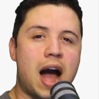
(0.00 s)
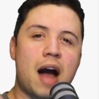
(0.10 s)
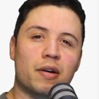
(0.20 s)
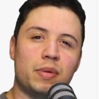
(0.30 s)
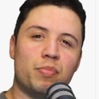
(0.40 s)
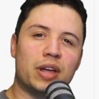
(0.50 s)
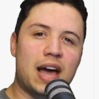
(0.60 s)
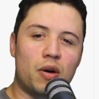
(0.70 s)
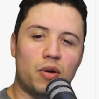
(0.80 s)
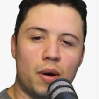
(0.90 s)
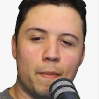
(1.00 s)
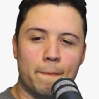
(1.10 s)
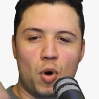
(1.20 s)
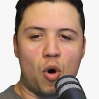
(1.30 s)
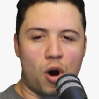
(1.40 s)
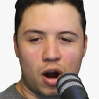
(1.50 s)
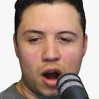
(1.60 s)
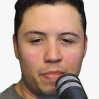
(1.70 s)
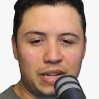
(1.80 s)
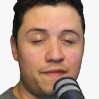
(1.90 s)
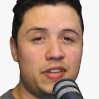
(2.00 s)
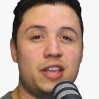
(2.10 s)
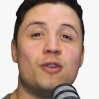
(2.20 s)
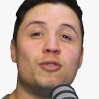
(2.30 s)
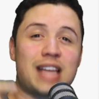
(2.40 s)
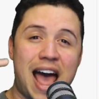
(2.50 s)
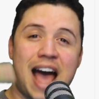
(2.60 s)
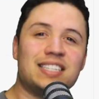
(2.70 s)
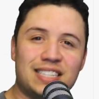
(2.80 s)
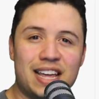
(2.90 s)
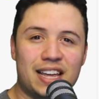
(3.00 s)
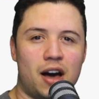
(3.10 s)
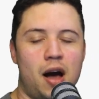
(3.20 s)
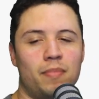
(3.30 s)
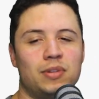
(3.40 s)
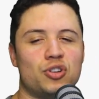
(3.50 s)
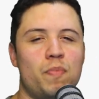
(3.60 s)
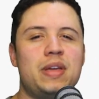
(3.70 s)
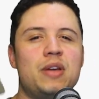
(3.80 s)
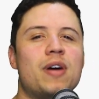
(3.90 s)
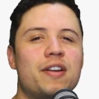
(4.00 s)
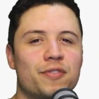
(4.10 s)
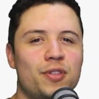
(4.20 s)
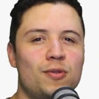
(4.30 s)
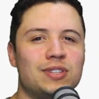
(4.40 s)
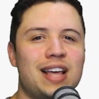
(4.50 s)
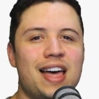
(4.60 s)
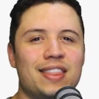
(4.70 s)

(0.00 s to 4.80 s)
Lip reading: I'm going to be putting out more update videos as they come, so be ready for those.